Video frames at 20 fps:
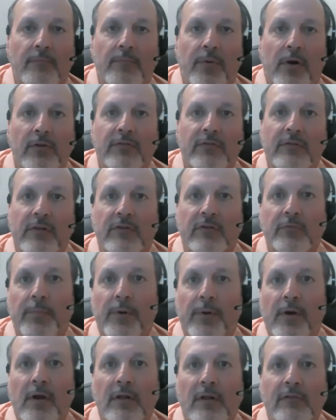have personal
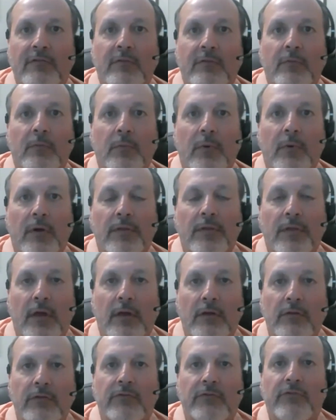experience with
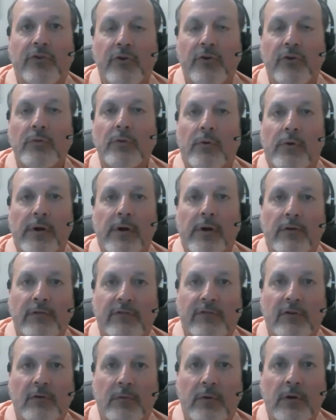is two
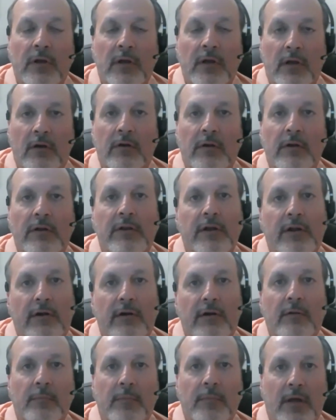lawyers who were near and
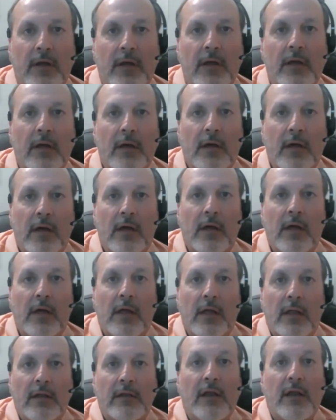dear to me
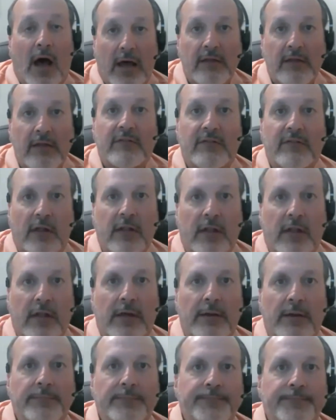died
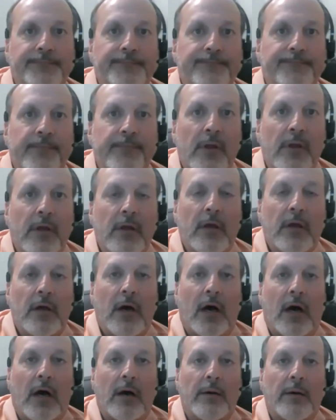suddenly
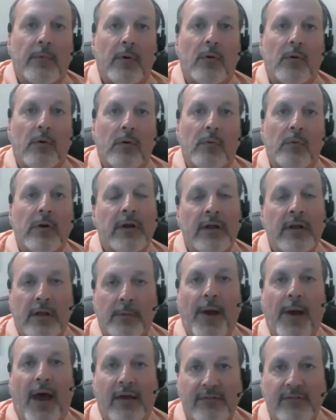or were
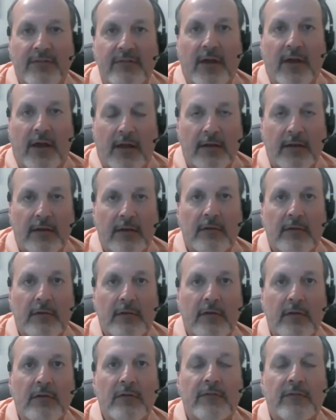incapacitated
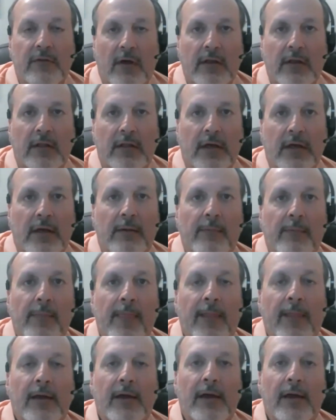suddenly.
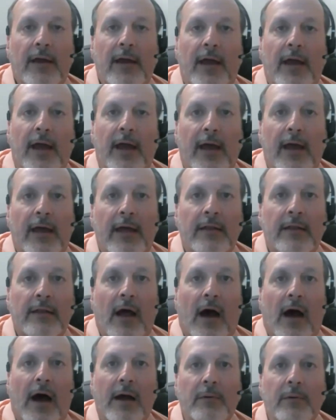And
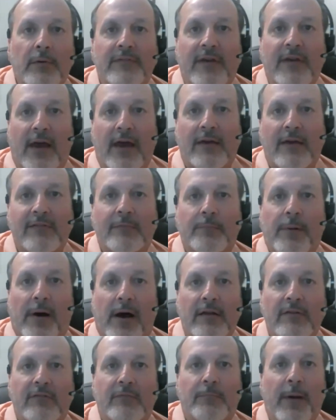I was asked
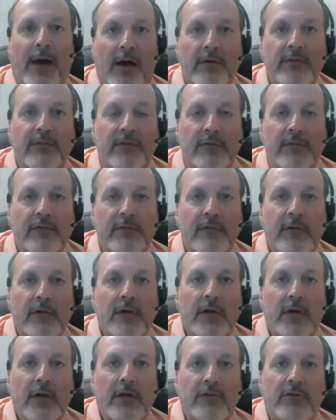by spouses
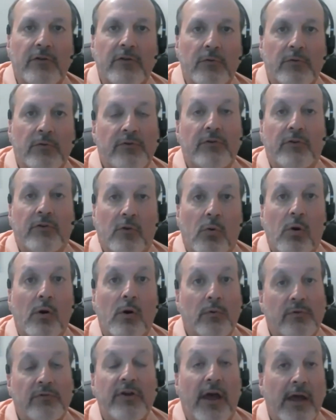to,
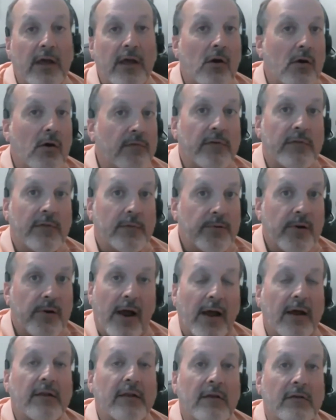quote, take over the
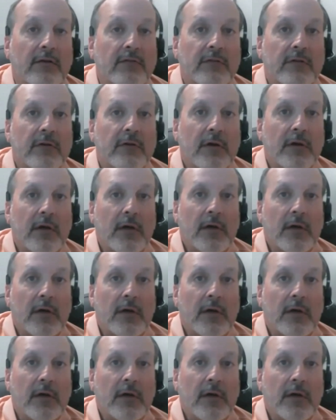practice.